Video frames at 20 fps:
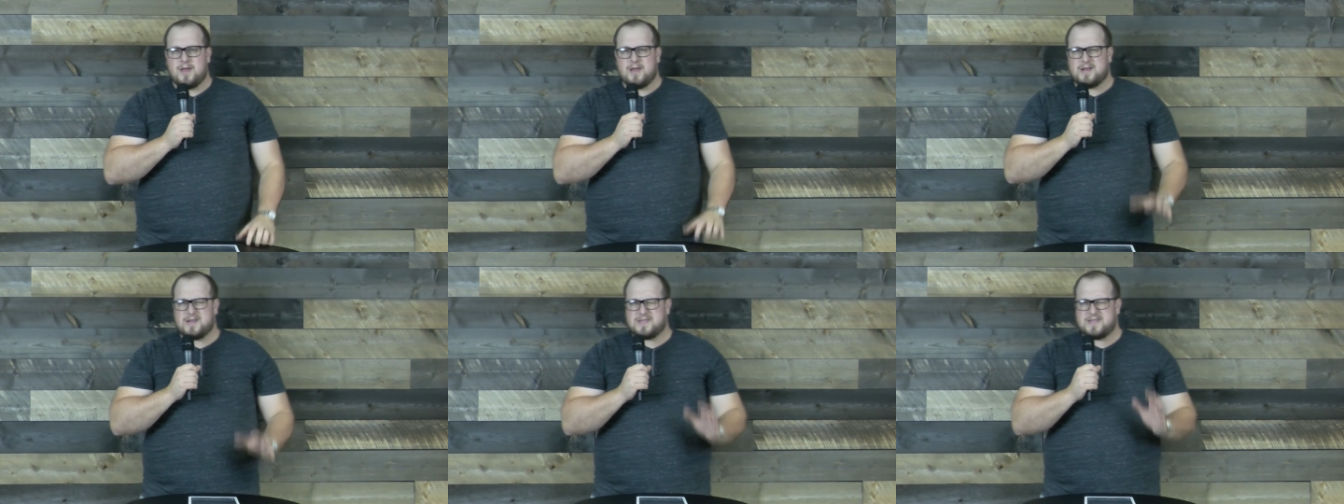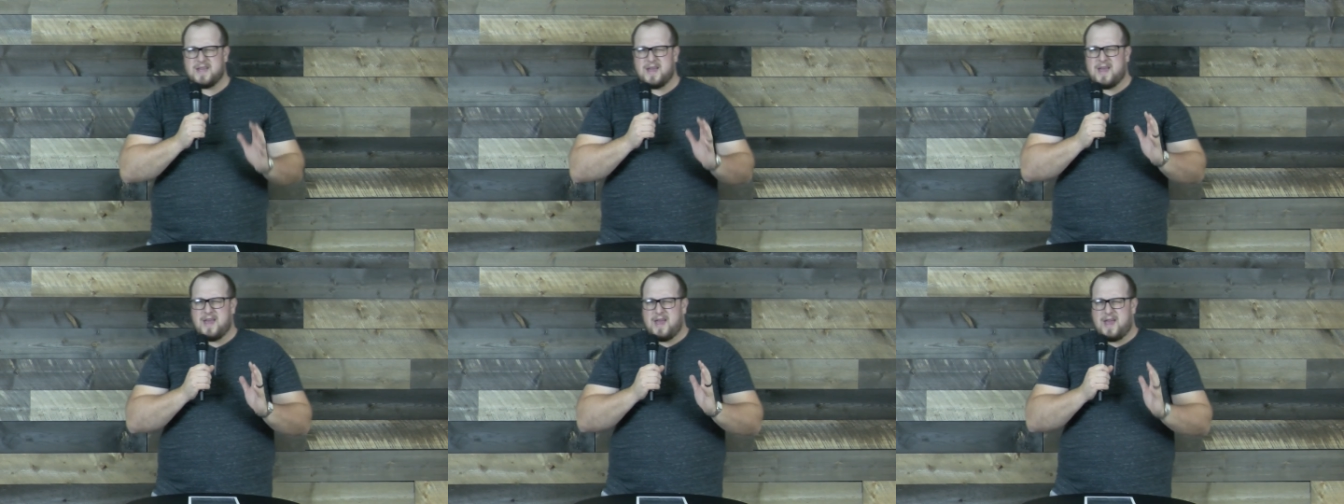
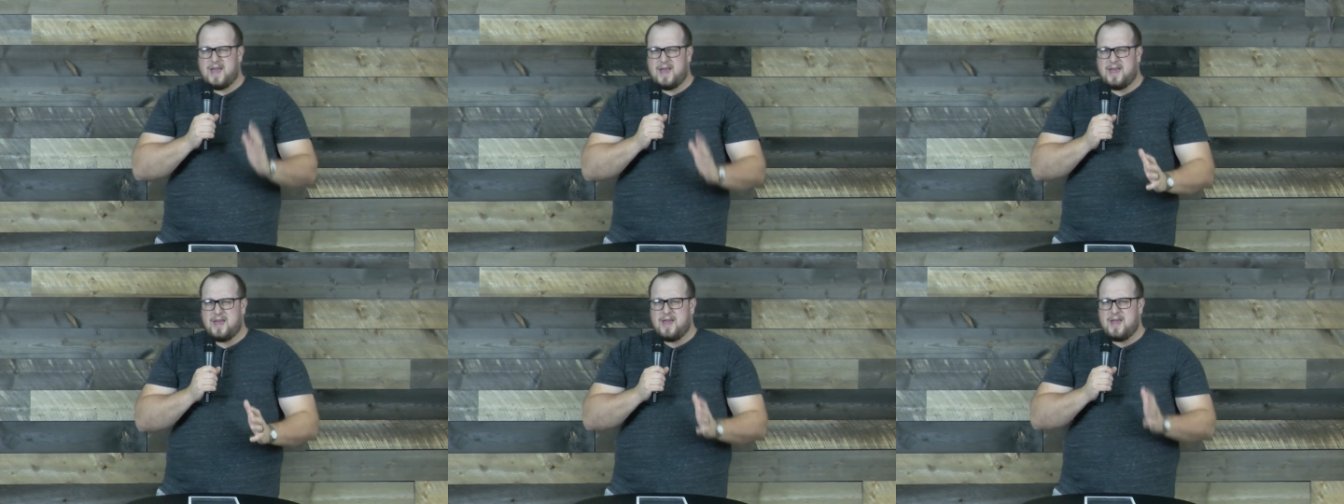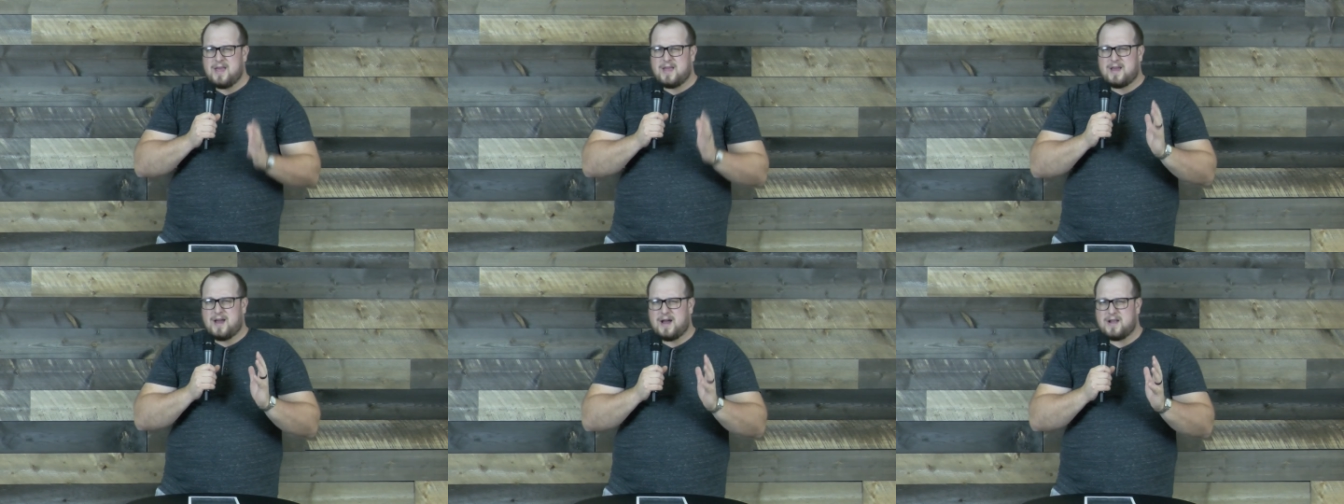Because, hey,
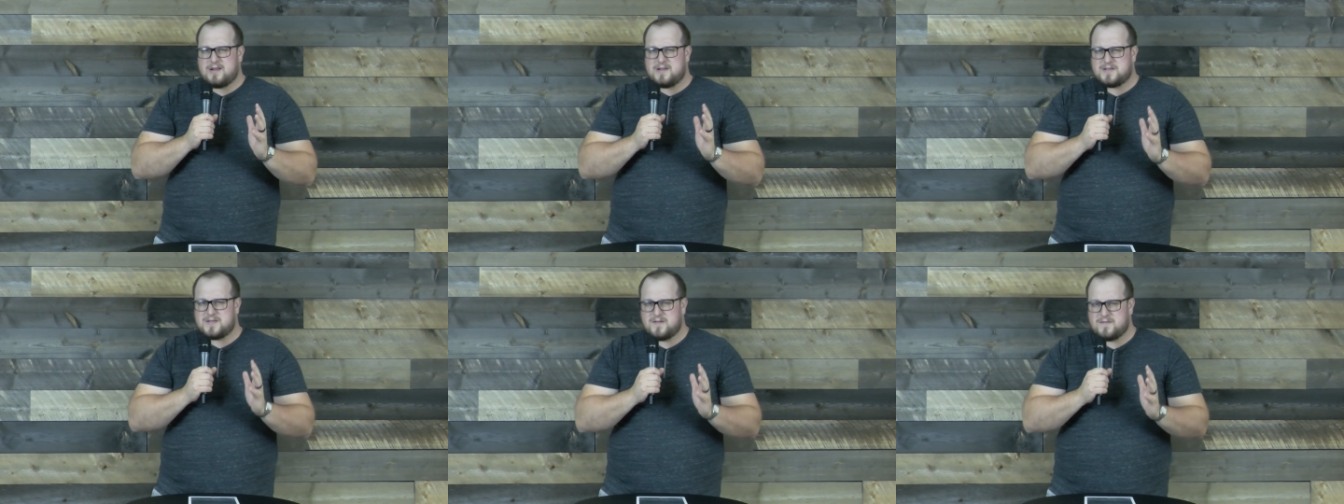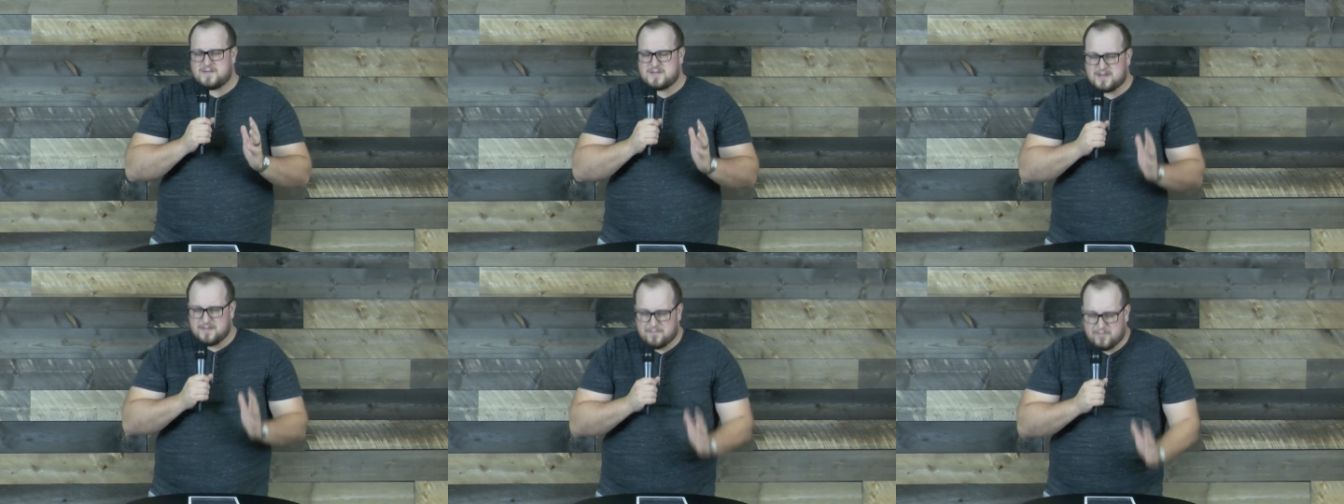God
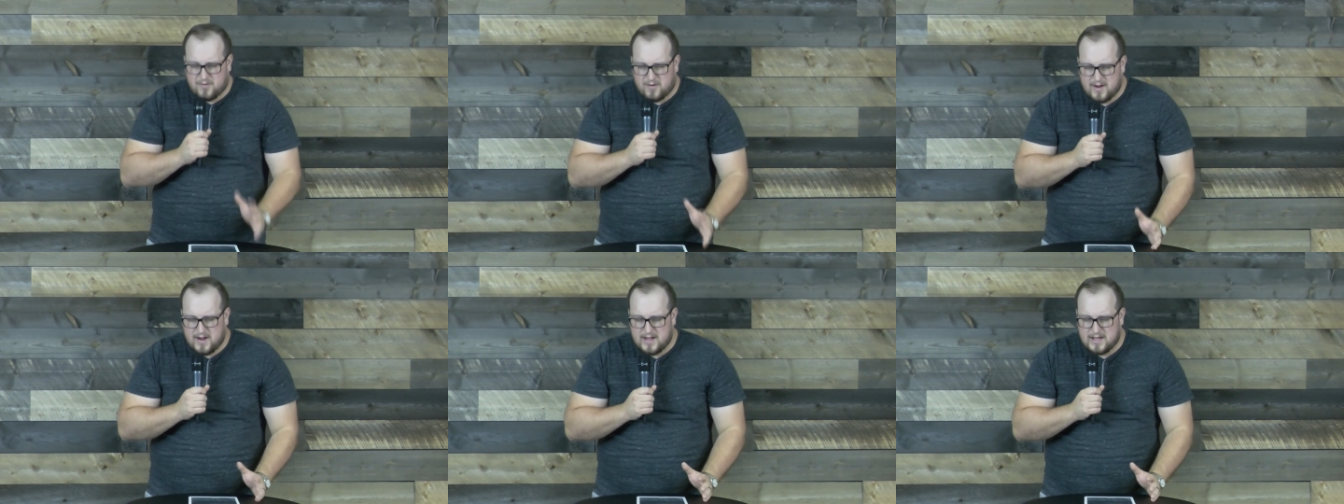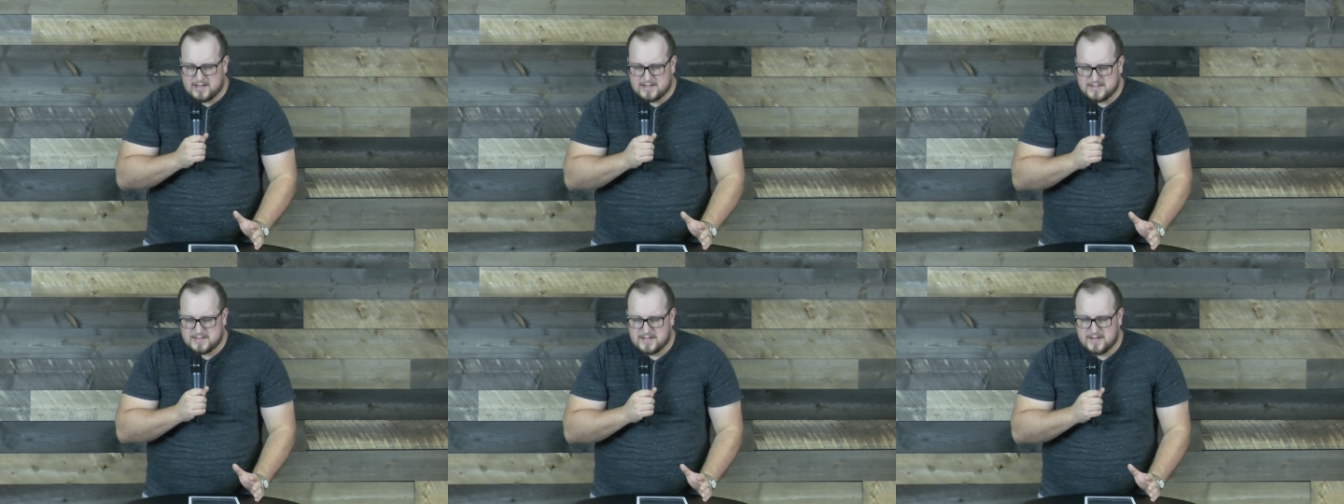deserves the
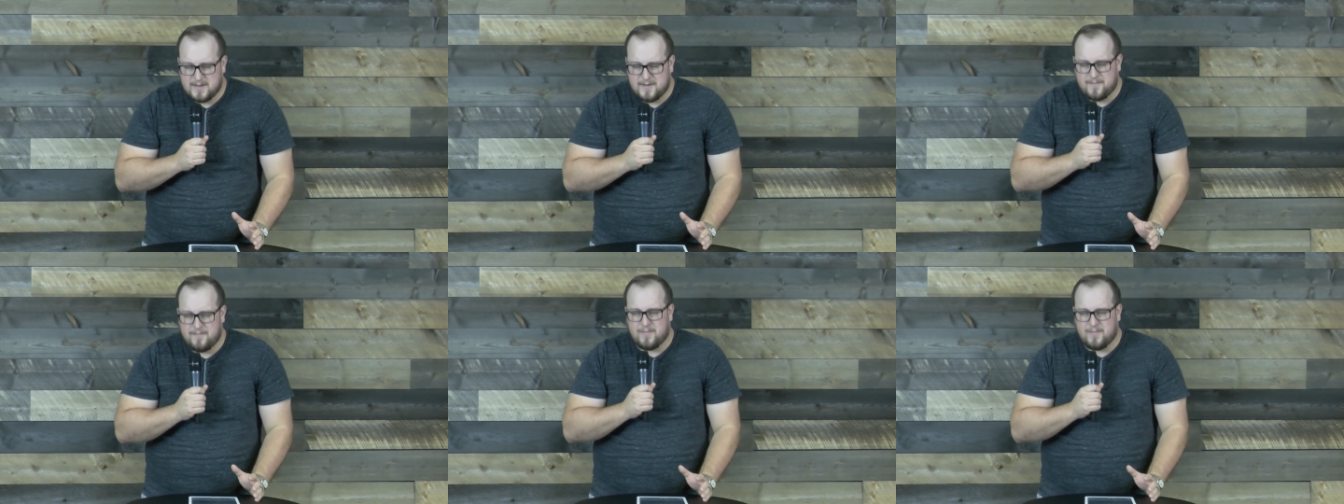praise.